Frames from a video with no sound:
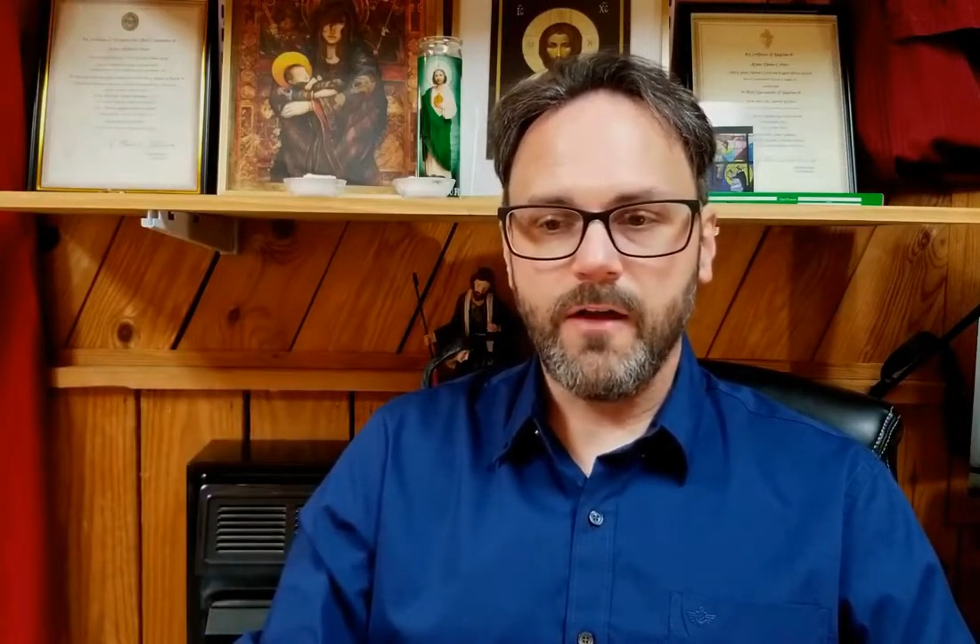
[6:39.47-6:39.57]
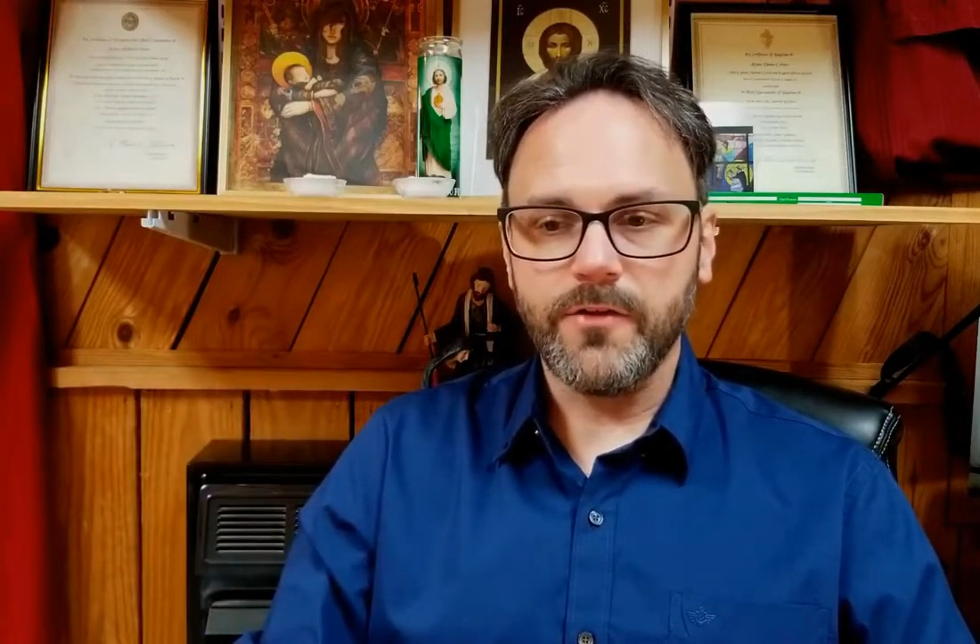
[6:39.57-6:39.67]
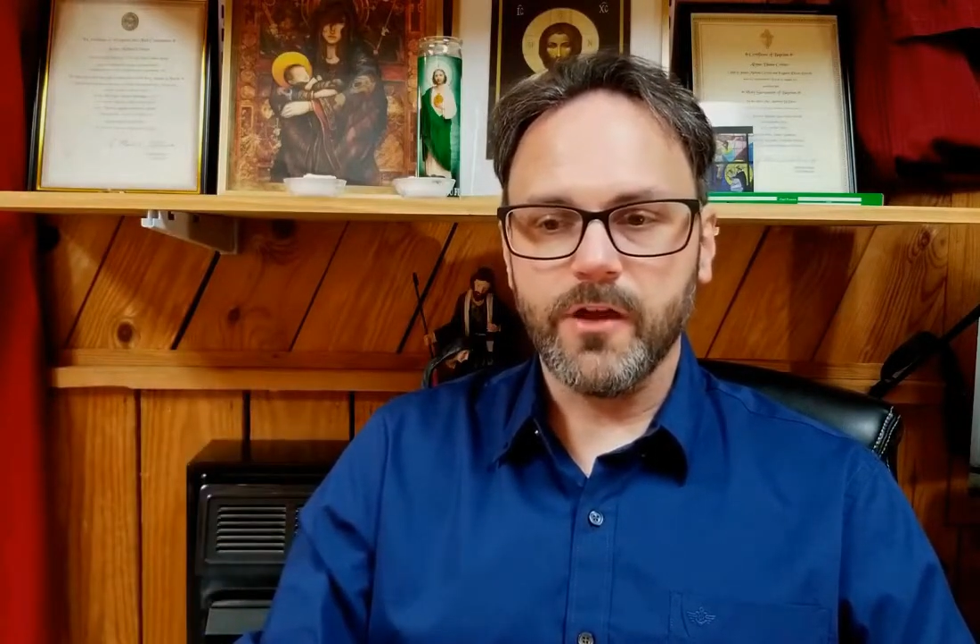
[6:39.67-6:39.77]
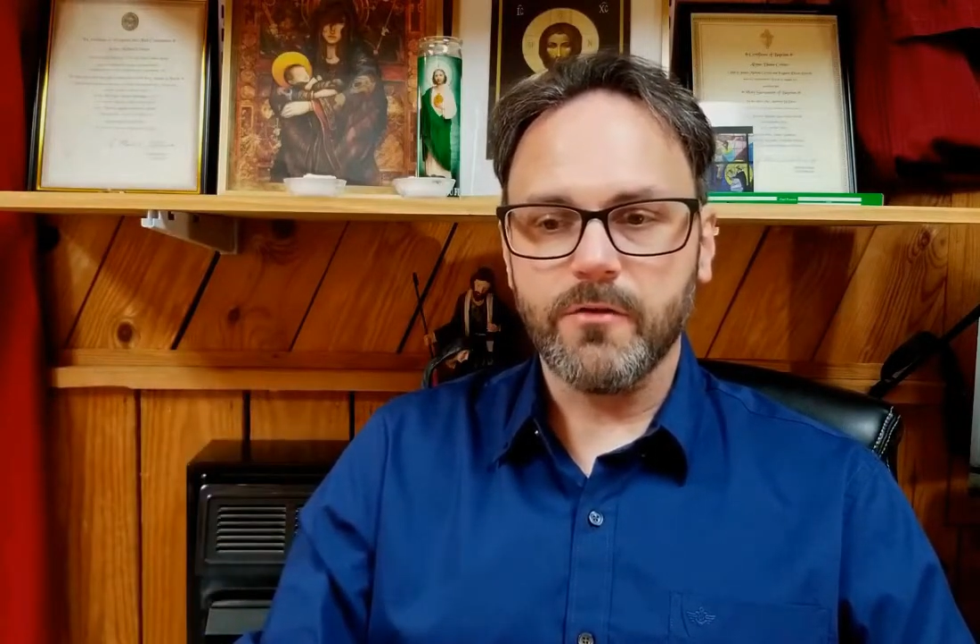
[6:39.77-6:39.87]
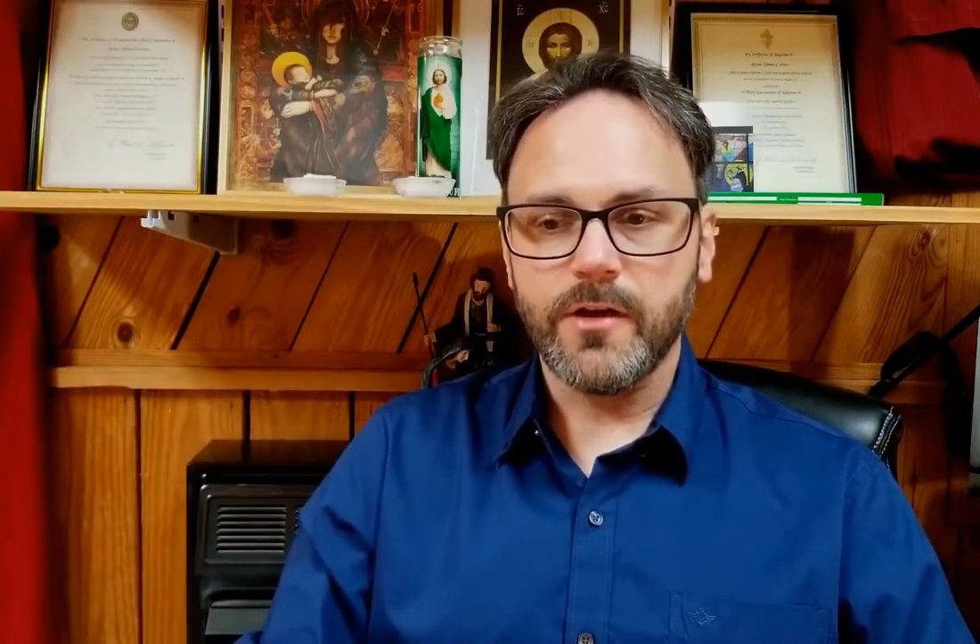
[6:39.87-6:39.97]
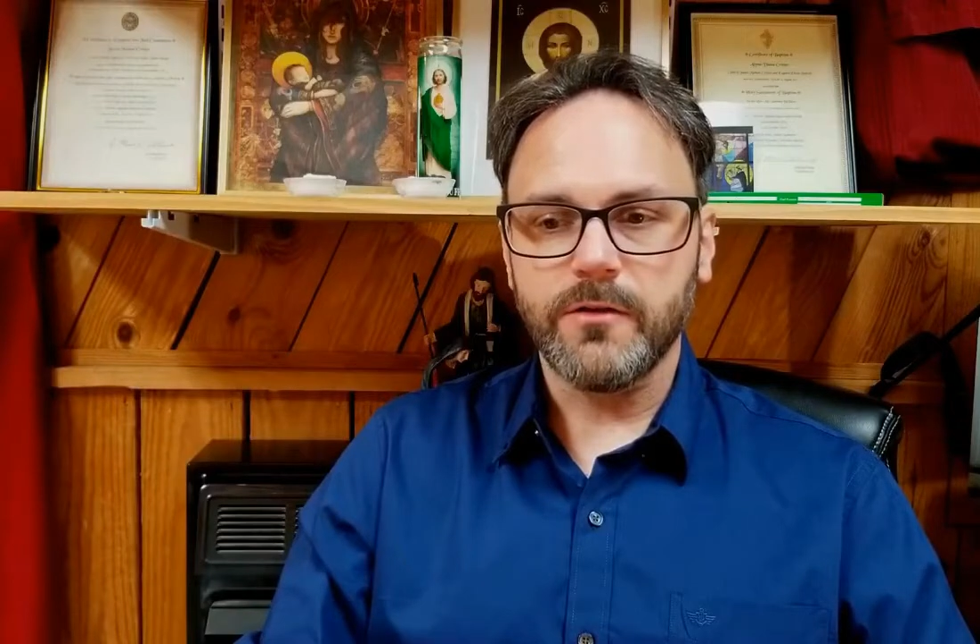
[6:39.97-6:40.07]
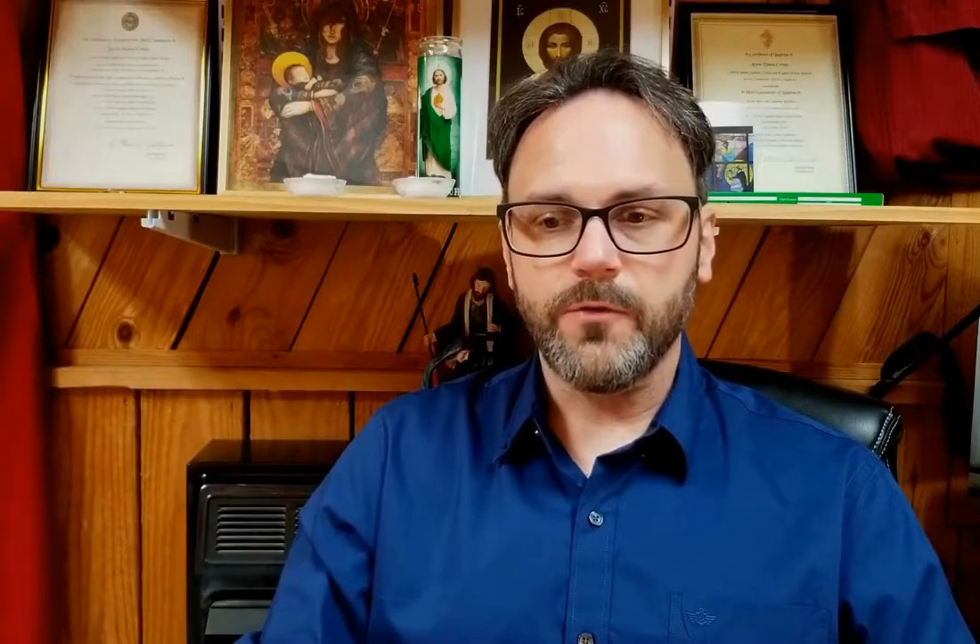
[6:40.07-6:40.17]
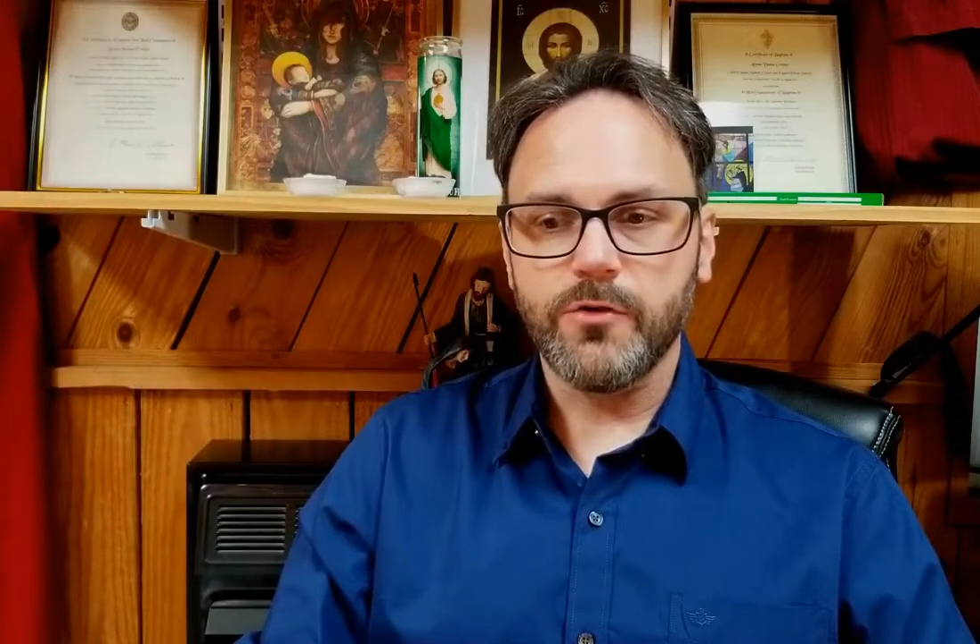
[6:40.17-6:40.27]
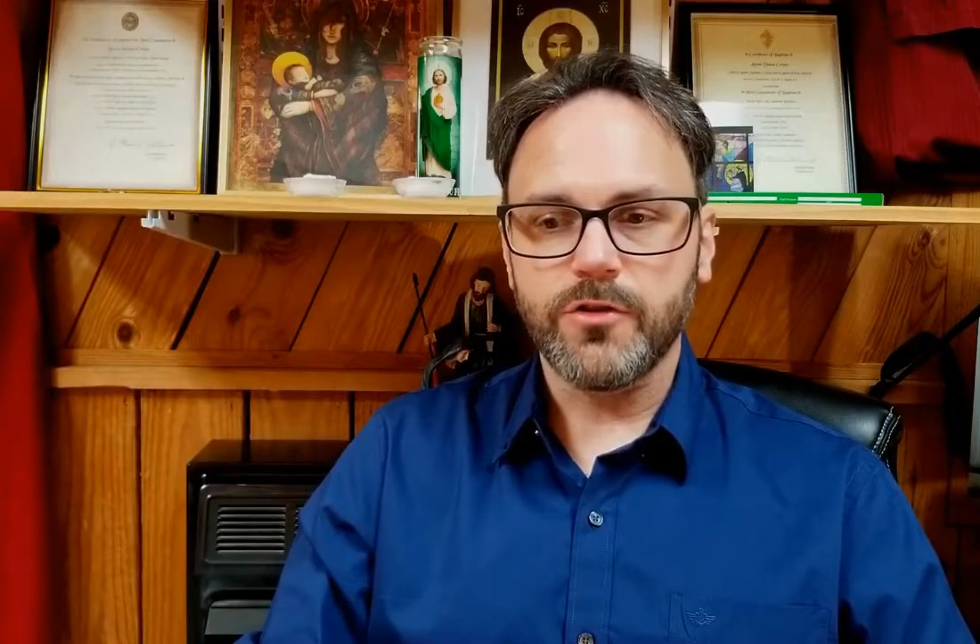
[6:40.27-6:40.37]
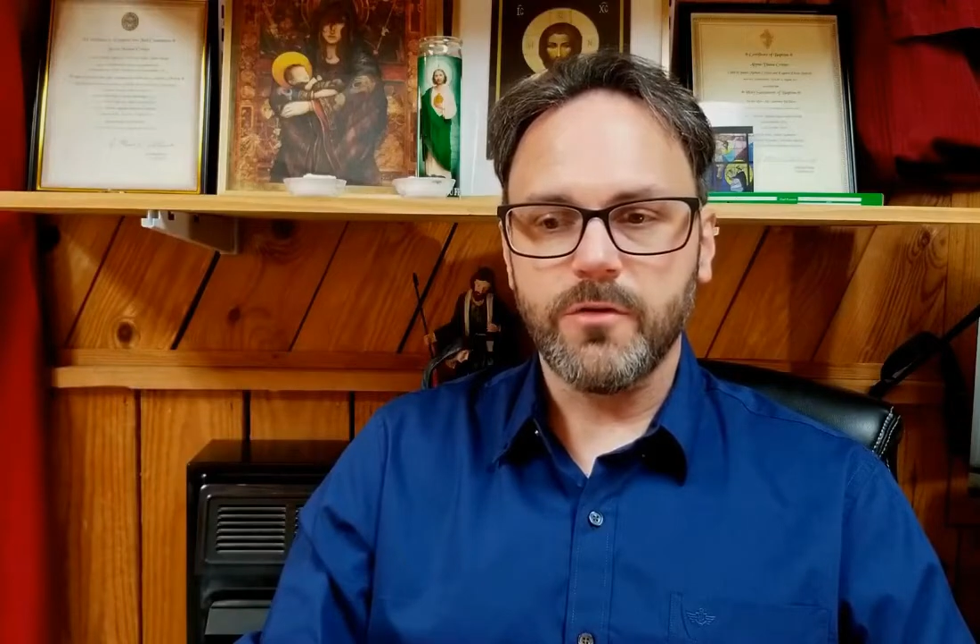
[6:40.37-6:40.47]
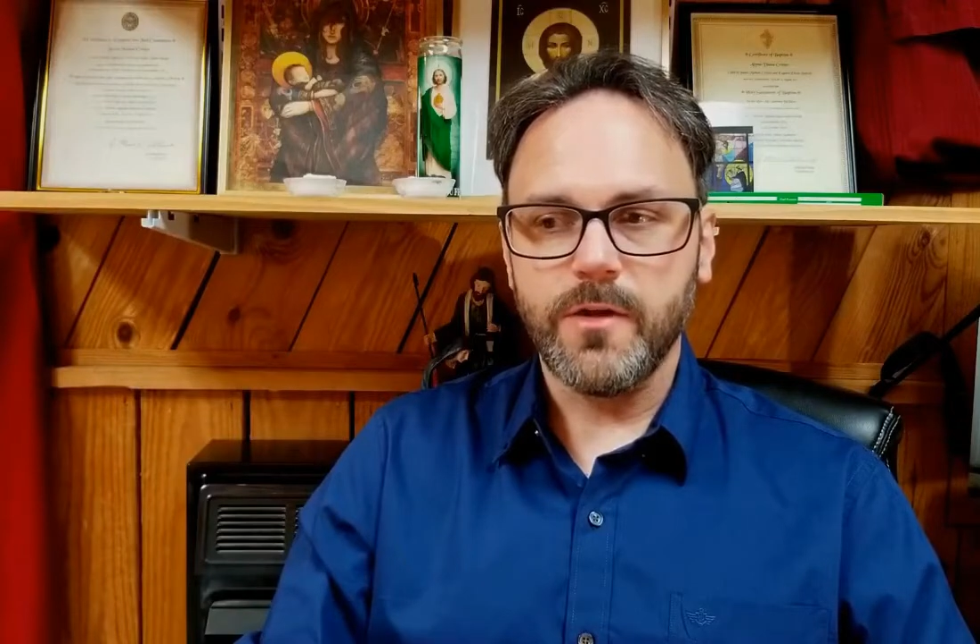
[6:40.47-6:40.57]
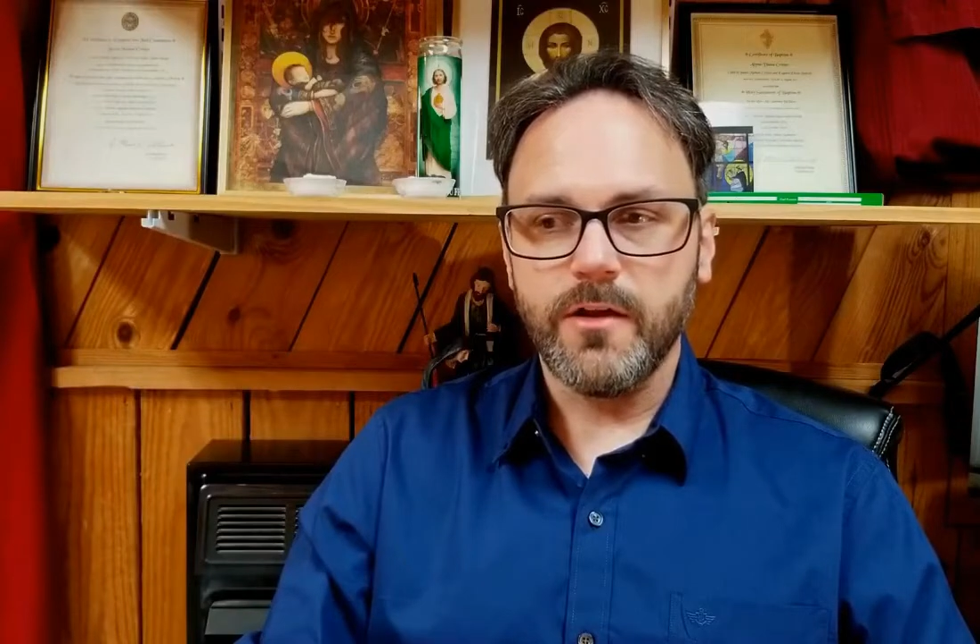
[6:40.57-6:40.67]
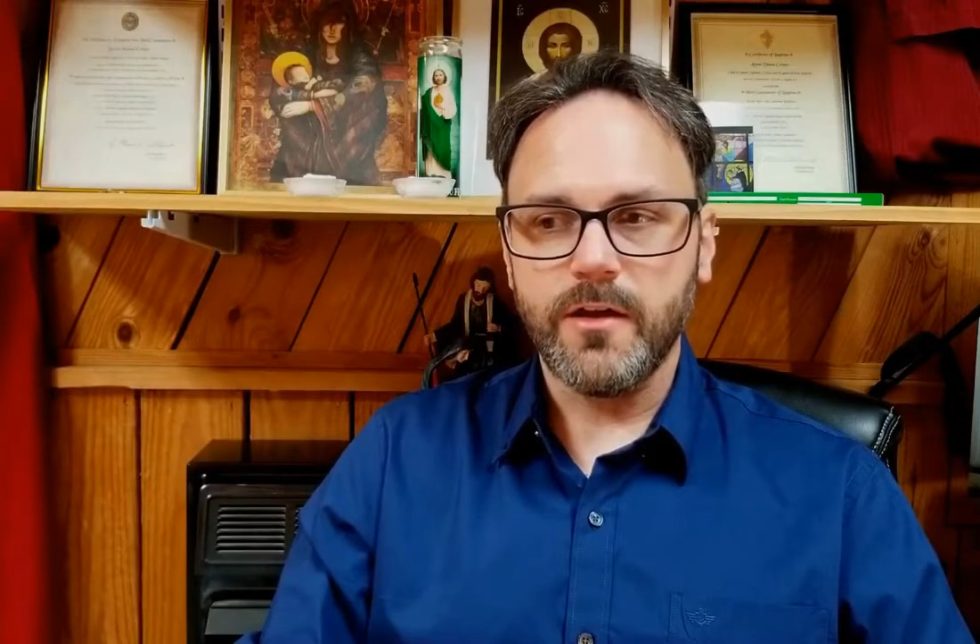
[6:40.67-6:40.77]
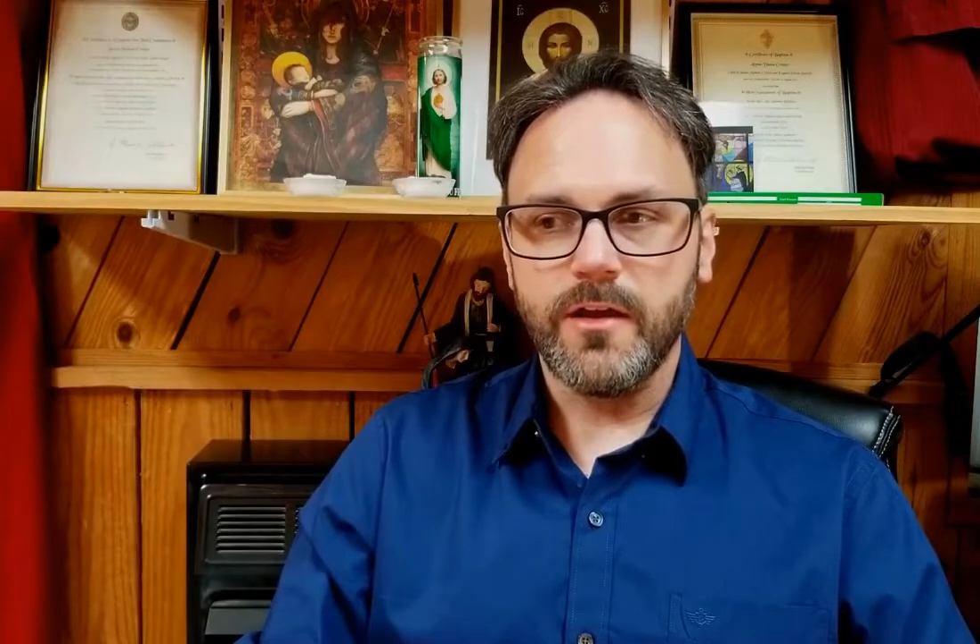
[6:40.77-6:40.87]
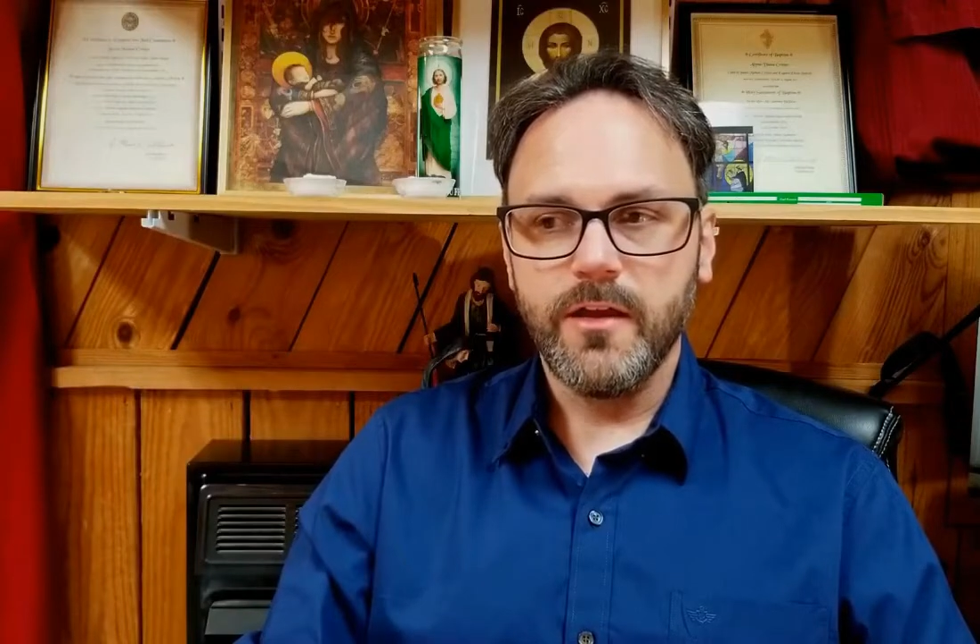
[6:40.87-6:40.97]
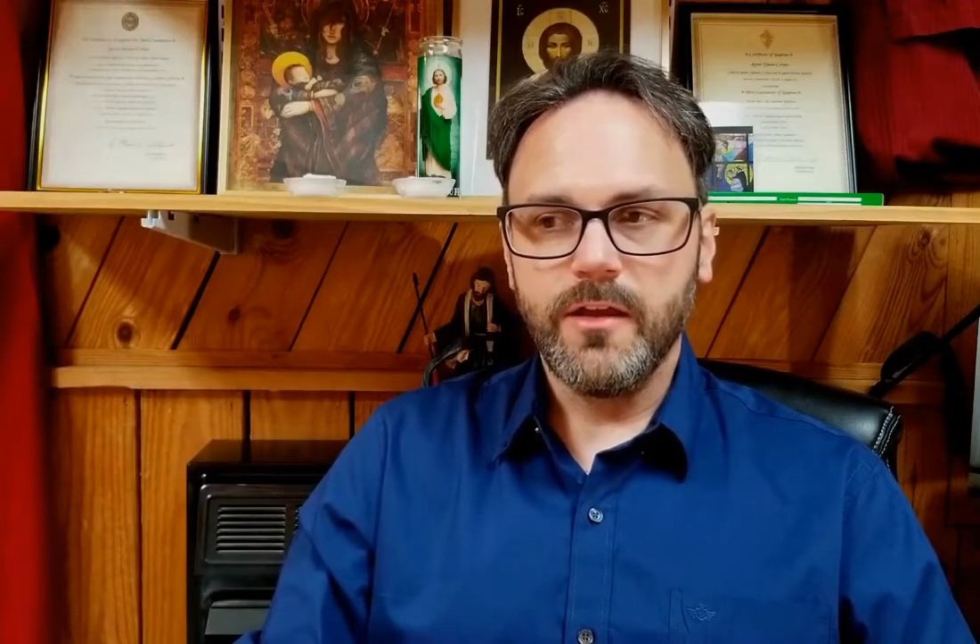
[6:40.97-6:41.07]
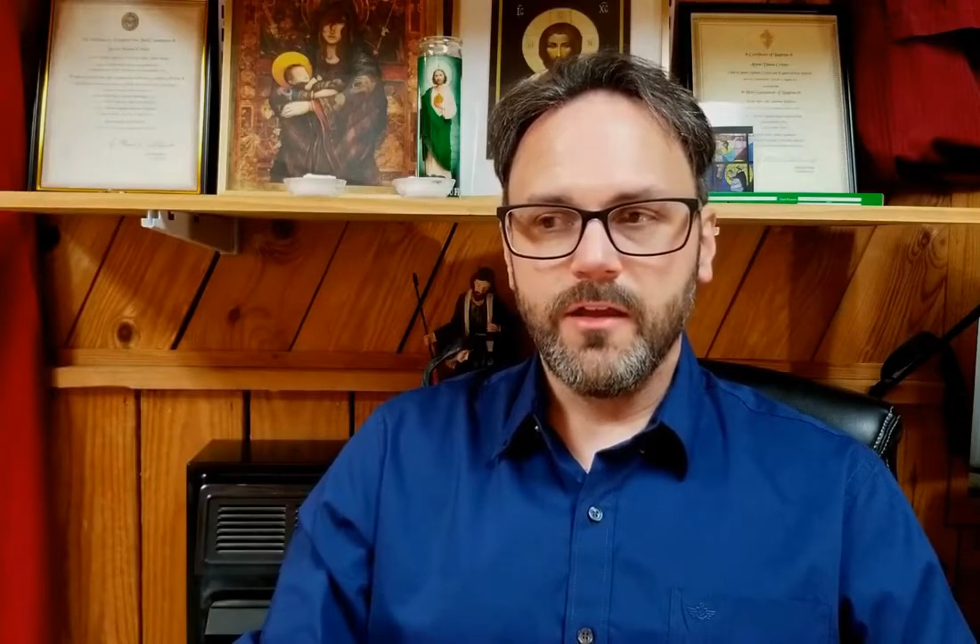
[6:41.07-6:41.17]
having a great devotion to Mary,